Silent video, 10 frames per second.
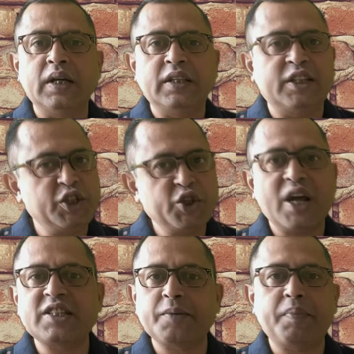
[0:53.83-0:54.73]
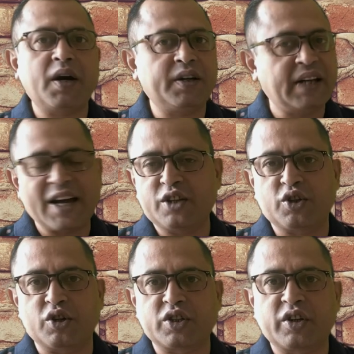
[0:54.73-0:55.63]
The Jurassic Park
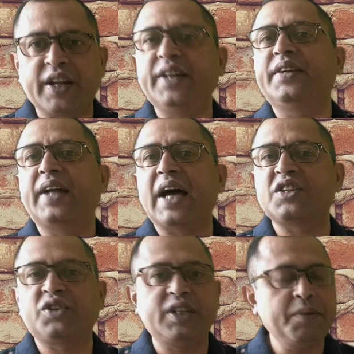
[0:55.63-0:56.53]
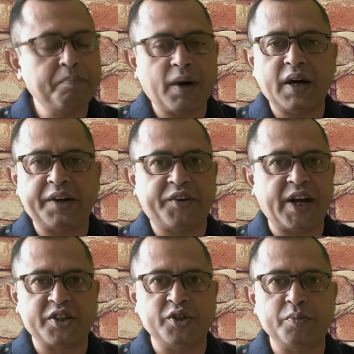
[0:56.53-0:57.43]
dinosaurs created as theme park
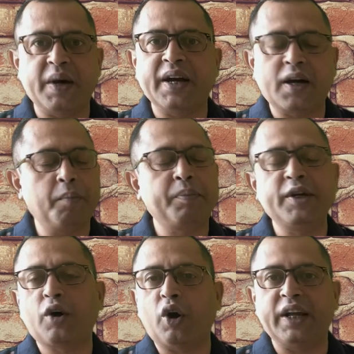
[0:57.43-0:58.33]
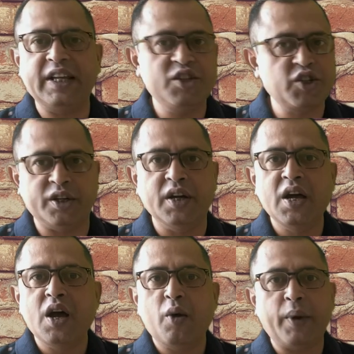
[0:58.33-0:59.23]
attractions by a company called InGen
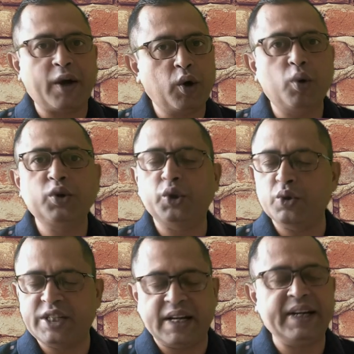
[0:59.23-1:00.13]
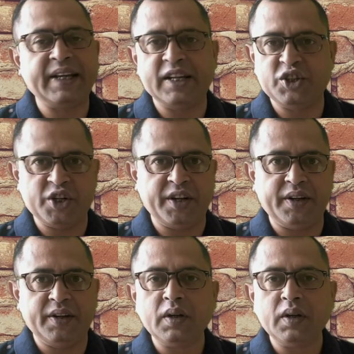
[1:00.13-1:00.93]
were cloned through genetic engineering.